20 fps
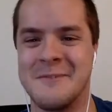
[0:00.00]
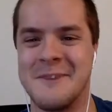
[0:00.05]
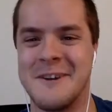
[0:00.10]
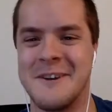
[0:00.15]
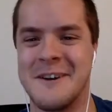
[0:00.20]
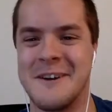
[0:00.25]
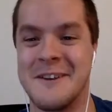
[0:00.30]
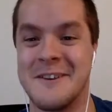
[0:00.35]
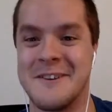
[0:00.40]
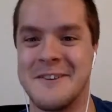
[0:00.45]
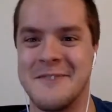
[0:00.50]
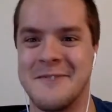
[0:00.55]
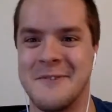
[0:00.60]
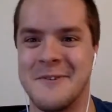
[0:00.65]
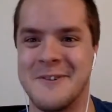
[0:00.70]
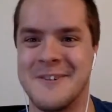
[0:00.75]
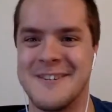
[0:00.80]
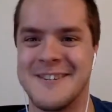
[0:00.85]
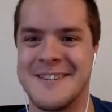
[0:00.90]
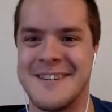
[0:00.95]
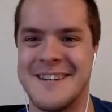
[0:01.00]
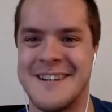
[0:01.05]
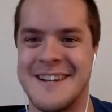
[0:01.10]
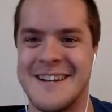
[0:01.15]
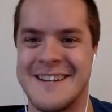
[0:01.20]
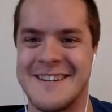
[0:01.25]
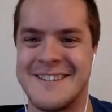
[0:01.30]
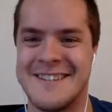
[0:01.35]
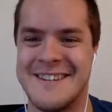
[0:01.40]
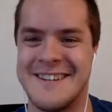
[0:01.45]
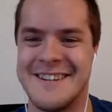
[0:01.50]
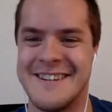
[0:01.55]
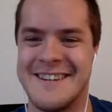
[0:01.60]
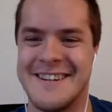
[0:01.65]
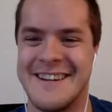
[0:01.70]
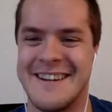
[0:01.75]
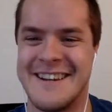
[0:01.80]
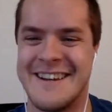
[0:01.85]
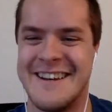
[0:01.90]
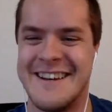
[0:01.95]
All right, looking forward to seeing it next year
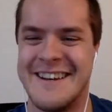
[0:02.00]
then.